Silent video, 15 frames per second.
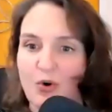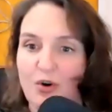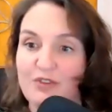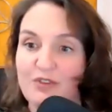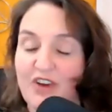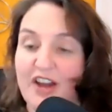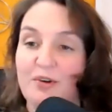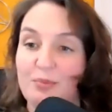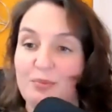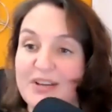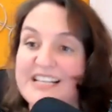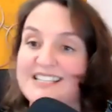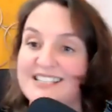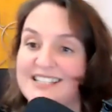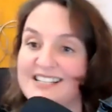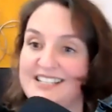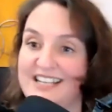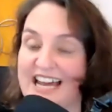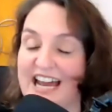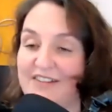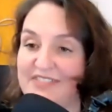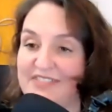or you've got a reason to
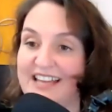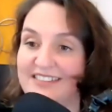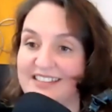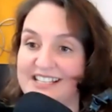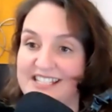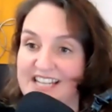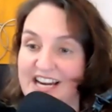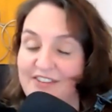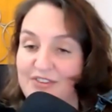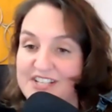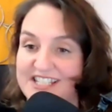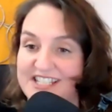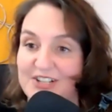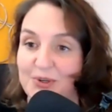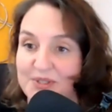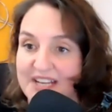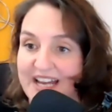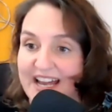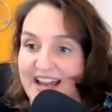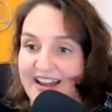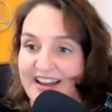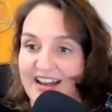have that list every single
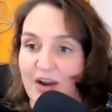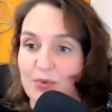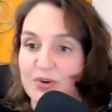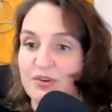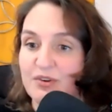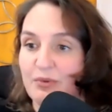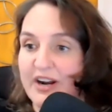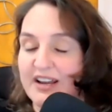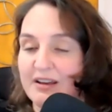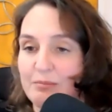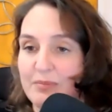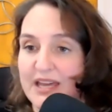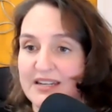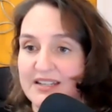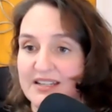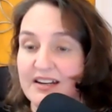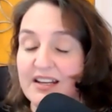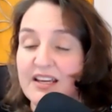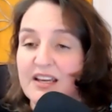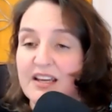day, I wouldn't yeah. recommend it.